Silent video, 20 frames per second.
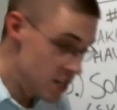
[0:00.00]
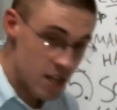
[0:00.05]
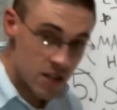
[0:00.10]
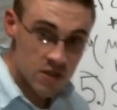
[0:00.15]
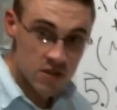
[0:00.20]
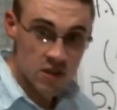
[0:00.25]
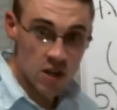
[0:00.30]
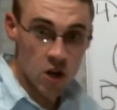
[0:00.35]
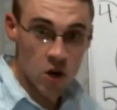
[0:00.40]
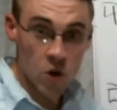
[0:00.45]

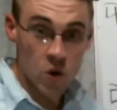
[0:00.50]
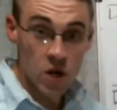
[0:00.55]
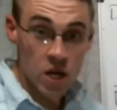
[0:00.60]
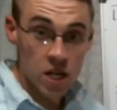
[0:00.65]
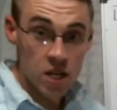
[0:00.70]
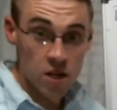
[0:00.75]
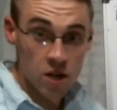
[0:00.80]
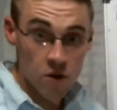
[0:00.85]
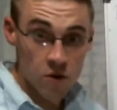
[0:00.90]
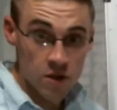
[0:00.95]
So
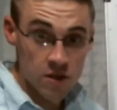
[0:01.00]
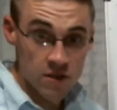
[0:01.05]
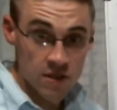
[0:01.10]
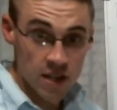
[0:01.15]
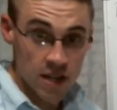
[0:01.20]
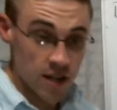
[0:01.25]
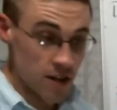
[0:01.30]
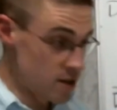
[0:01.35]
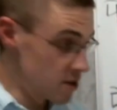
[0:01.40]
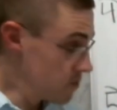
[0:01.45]
notice
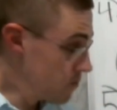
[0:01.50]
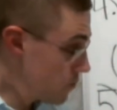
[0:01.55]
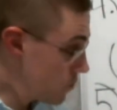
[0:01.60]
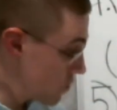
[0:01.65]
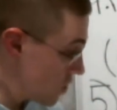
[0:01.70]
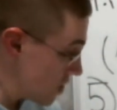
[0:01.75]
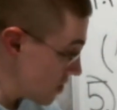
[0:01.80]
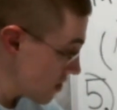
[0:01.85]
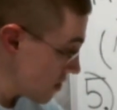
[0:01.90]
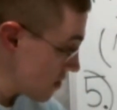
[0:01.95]
here,
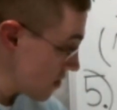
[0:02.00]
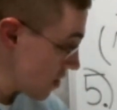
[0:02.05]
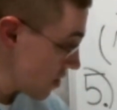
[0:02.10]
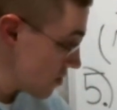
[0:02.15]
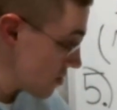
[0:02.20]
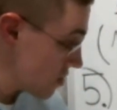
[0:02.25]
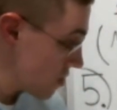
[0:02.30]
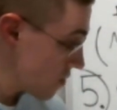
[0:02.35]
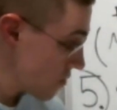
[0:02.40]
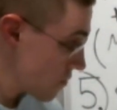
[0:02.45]
this is
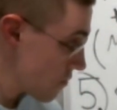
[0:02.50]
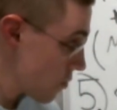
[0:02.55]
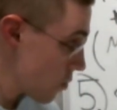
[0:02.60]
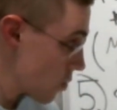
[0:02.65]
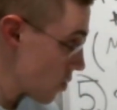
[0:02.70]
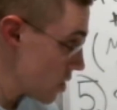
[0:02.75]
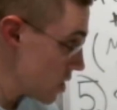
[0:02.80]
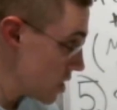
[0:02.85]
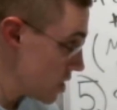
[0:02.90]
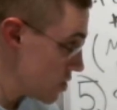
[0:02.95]
also
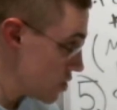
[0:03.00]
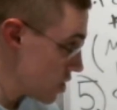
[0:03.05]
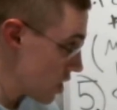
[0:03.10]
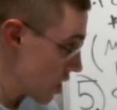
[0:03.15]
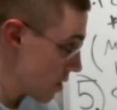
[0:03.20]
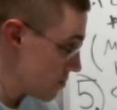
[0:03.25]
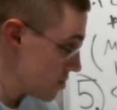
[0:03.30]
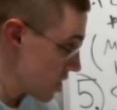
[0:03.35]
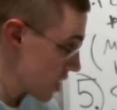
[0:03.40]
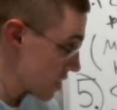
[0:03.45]
for each
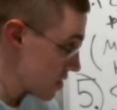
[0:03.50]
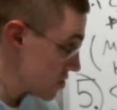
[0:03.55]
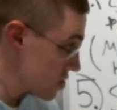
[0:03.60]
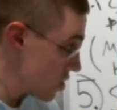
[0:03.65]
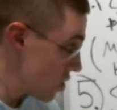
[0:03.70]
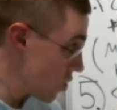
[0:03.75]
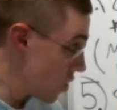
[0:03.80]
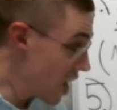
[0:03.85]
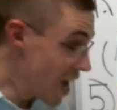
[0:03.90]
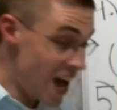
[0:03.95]
object.
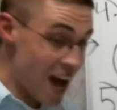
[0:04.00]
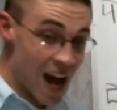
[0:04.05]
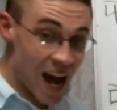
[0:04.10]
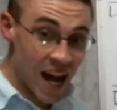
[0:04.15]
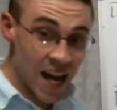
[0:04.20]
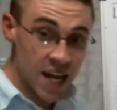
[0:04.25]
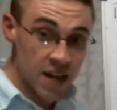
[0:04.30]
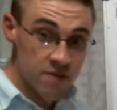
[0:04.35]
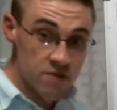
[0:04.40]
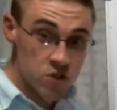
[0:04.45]
So
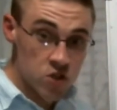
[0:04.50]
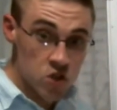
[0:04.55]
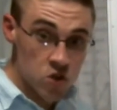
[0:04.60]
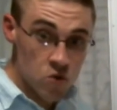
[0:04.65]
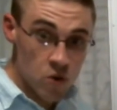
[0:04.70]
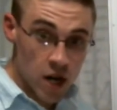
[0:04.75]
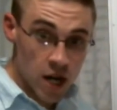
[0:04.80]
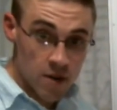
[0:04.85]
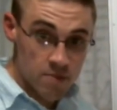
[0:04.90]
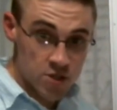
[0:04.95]
I have
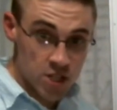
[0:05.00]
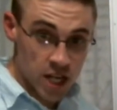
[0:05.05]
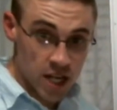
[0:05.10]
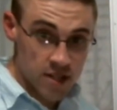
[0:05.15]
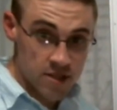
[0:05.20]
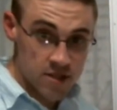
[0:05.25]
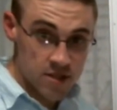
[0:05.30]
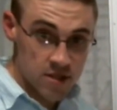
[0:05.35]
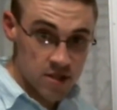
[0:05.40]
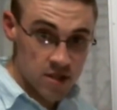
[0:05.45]
2
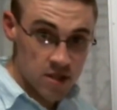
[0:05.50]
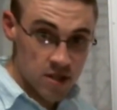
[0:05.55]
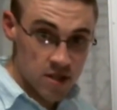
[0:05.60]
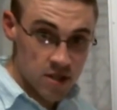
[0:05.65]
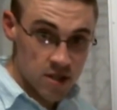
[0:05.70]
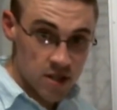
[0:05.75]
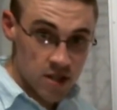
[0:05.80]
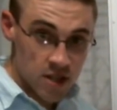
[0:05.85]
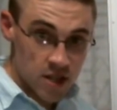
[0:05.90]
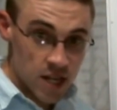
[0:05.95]
objects.
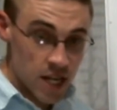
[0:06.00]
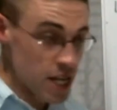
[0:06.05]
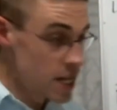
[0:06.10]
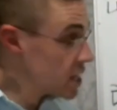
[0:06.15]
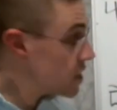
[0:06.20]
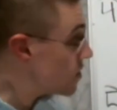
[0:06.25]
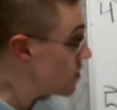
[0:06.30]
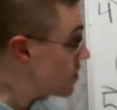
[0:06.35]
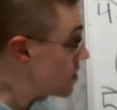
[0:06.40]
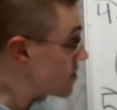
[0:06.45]

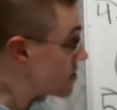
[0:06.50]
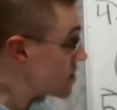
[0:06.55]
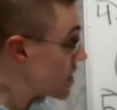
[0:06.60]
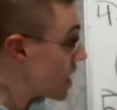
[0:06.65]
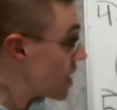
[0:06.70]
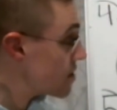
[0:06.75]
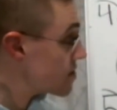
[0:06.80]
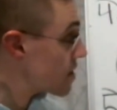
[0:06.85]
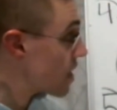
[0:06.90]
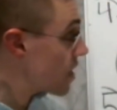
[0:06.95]
In this
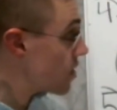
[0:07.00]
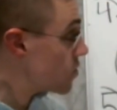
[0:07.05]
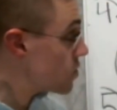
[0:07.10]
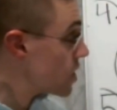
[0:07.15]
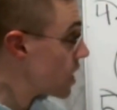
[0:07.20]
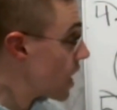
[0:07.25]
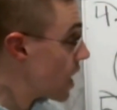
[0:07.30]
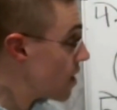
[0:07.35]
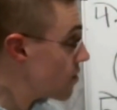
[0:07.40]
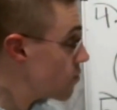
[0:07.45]
case, I
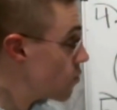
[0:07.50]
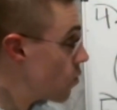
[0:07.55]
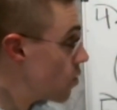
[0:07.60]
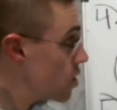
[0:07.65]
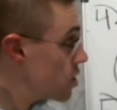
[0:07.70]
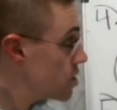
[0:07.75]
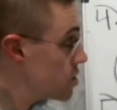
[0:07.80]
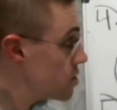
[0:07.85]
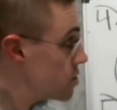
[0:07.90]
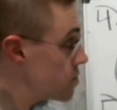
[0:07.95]
only have
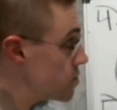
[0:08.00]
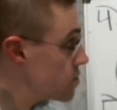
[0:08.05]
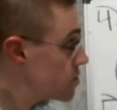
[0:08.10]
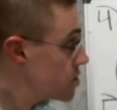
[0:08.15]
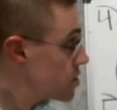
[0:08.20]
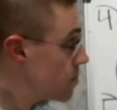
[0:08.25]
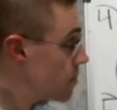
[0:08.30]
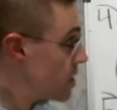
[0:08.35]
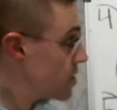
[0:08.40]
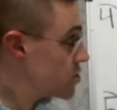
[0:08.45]
one
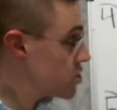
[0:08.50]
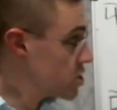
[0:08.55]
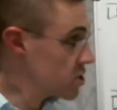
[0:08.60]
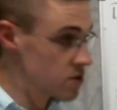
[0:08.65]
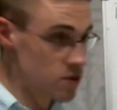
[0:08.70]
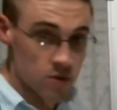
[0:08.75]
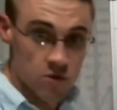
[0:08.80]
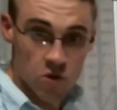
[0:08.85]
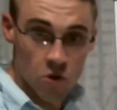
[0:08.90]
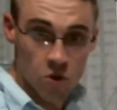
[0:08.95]
dimension.
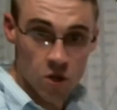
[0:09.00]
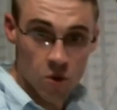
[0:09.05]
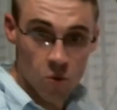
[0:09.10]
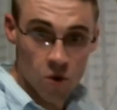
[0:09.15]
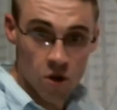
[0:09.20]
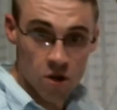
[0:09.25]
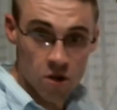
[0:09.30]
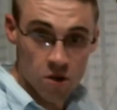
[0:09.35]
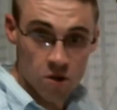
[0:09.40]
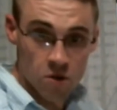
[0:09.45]
There's only
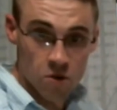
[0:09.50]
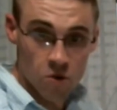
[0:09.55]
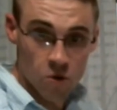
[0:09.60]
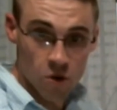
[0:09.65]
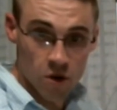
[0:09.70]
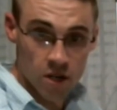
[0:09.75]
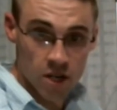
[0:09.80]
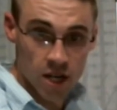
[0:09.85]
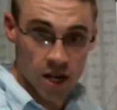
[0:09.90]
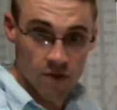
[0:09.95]
one
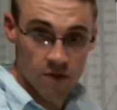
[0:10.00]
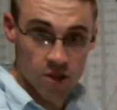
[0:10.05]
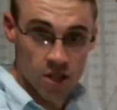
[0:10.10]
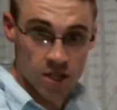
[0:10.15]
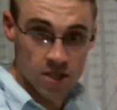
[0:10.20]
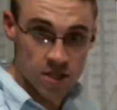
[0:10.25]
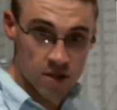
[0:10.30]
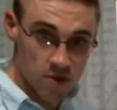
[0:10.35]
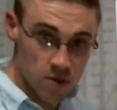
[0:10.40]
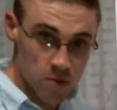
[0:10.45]
coordinate.
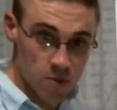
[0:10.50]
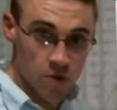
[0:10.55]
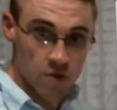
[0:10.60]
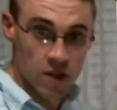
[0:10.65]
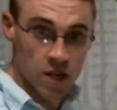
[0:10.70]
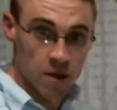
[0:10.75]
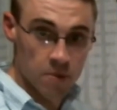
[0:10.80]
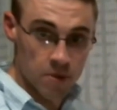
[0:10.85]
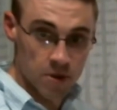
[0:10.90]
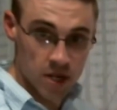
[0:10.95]
Everything's either moving
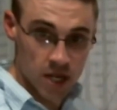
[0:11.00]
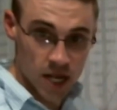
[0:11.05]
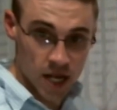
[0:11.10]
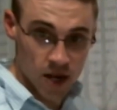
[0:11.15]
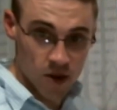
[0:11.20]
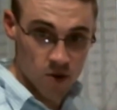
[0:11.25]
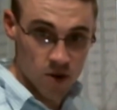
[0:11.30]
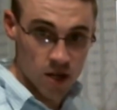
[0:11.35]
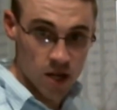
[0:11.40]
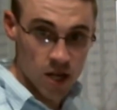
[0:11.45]
up or down.